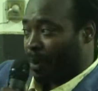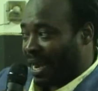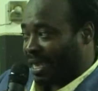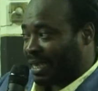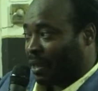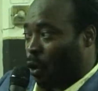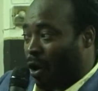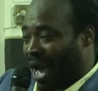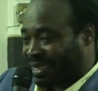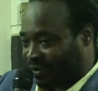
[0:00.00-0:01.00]
plan that
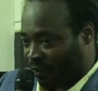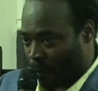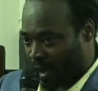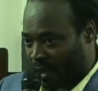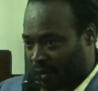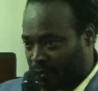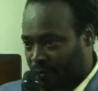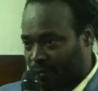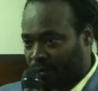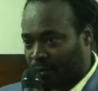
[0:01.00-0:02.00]
God has for me.
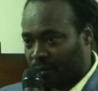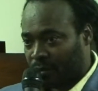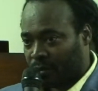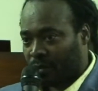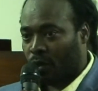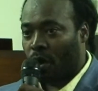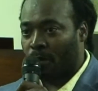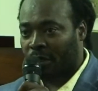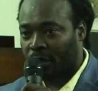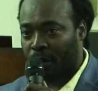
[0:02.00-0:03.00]
One
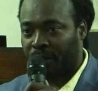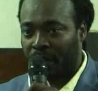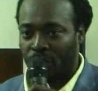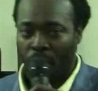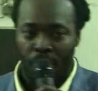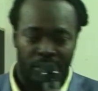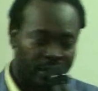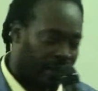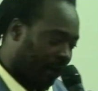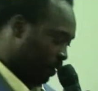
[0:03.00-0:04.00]
more scripture, you're
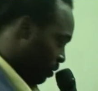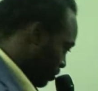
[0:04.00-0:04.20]
almost there.